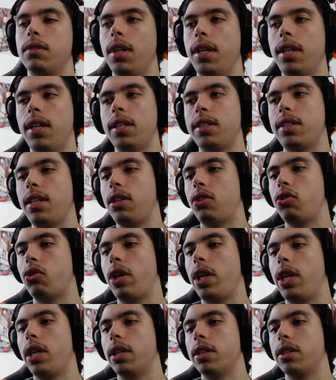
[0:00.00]
Then they say
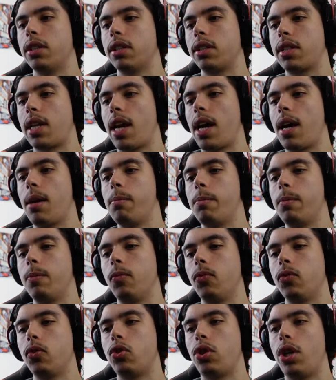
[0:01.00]
trading is a scam.
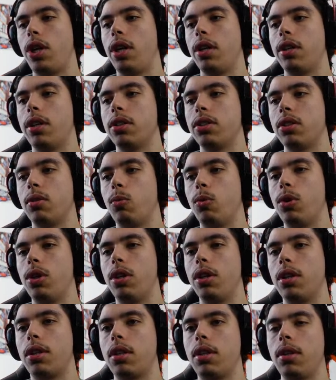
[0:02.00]
Trading doesn't
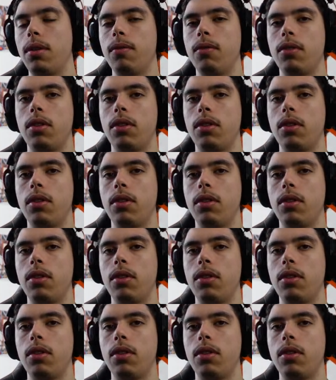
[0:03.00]
work.